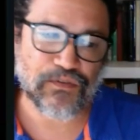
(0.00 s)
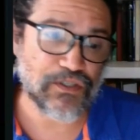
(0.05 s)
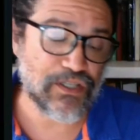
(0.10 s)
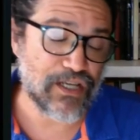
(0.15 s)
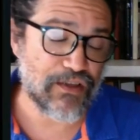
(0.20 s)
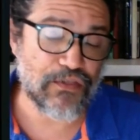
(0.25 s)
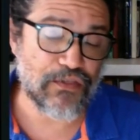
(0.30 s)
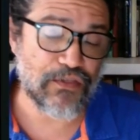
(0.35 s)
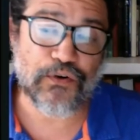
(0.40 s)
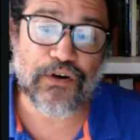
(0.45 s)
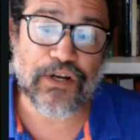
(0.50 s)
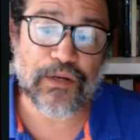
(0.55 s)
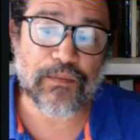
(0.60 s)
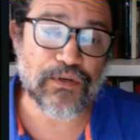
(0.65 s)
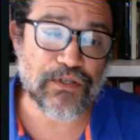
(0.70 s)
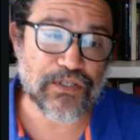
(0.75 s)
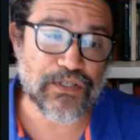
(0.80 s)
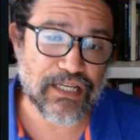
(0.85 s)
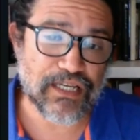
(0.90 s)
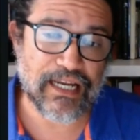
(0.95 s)
say,
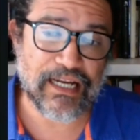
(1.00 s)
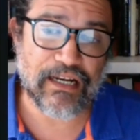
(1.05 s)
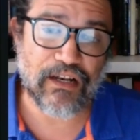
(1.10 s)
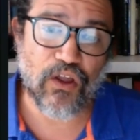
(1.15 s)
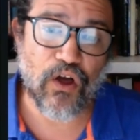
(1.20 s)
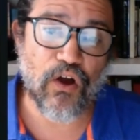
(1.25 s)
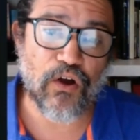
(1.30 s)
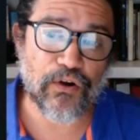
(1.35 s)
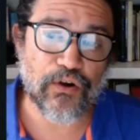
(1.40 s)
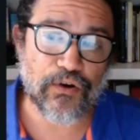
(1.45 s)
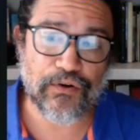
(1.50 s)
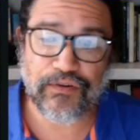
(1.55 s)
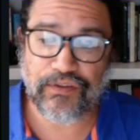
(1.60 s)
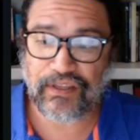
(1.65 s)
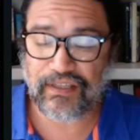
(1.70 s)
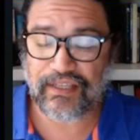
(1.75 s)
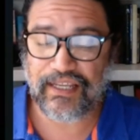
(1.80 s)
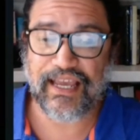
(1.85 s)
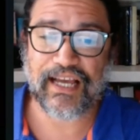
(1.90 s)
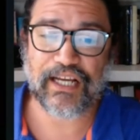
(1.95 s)
30% longer
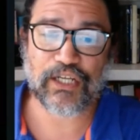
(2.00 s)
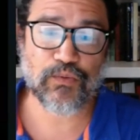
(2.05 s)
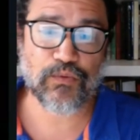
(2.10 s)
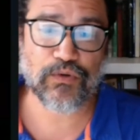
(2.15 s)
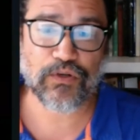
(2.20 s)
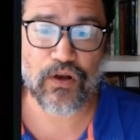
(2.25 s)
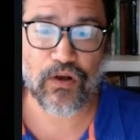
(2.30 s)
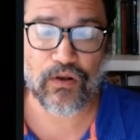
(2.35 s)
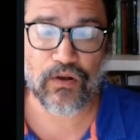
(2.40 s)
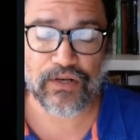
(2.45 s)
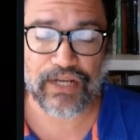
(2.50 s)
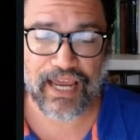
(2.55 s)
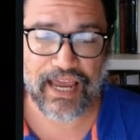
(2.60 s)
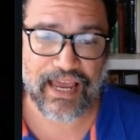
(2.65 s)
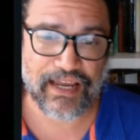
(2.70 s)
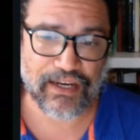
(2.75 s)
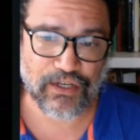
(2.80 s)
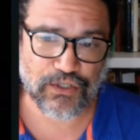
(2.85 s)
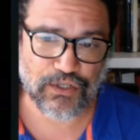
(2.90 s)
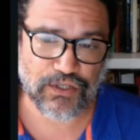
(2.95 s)
than the actual call to
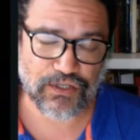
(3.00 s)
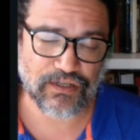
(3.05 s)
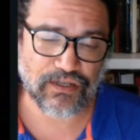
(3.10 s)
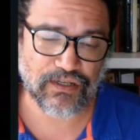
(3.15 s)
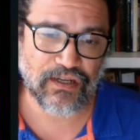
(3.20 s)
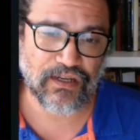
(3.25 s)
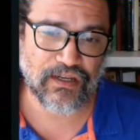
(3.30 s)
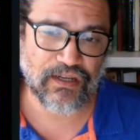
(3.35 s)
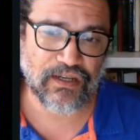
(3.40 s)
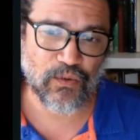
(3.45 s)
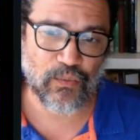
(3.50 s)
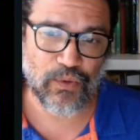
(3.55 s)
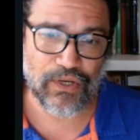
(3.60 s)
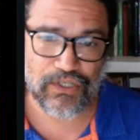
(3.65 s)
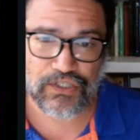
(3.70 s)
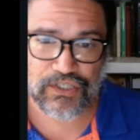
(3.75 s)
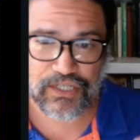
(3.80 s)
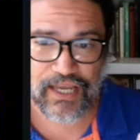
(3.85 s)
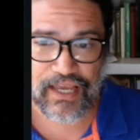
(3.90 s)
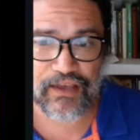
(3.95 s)
action,
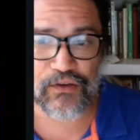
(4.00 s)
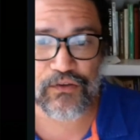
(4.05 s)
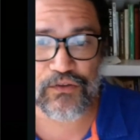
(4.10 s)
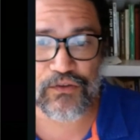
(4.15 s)
which tells